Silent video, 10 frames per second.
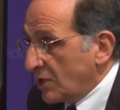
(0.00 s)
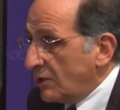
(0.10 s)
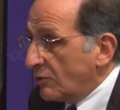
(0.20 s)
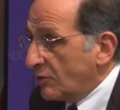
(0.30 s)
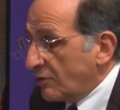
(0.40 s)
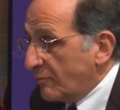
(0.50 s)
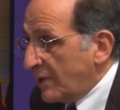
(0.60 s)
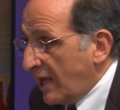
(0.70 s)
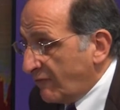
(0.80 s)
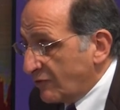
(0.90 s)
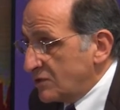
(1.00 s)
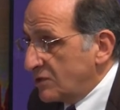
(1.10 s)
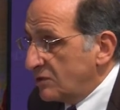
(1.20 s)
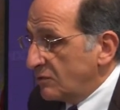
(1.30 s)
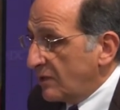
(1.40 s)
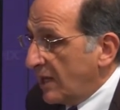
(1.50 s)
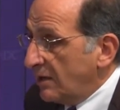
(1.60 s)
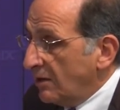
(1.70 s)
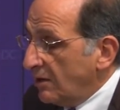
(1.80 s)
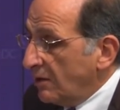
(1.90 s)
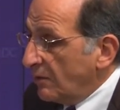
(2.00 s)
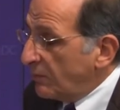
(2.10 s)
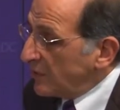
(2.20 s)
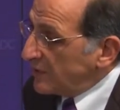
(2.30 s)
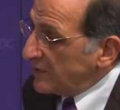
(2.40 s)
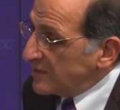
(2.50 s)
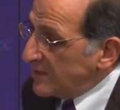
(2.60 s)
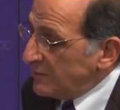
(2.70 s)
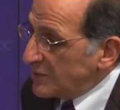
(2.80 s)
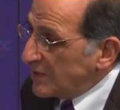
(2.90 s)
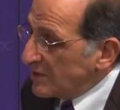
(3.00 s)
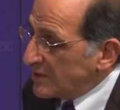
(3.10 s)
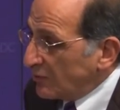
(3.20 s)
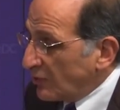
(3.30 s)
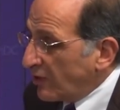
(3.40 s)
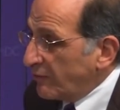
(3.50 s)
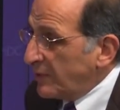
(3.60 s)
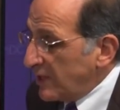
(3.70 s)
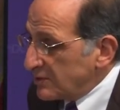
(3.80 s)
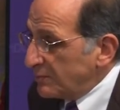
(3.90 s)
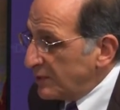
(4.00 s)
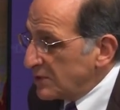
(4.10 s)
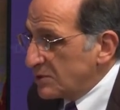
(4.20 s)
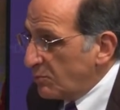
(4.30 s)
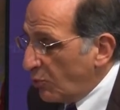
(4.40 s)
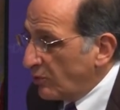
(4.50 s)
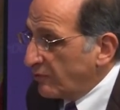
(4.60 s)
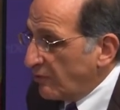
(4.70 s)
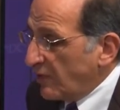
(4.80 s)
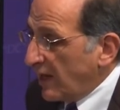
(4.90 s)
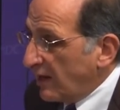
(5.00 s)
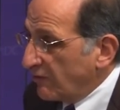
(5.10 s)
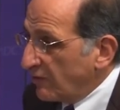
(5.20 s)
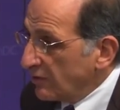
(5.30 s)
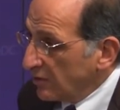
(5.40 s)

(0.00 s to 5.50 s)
I know that there have been efforts to do that, but it seems that the central government hasn't been as supportive of that effort.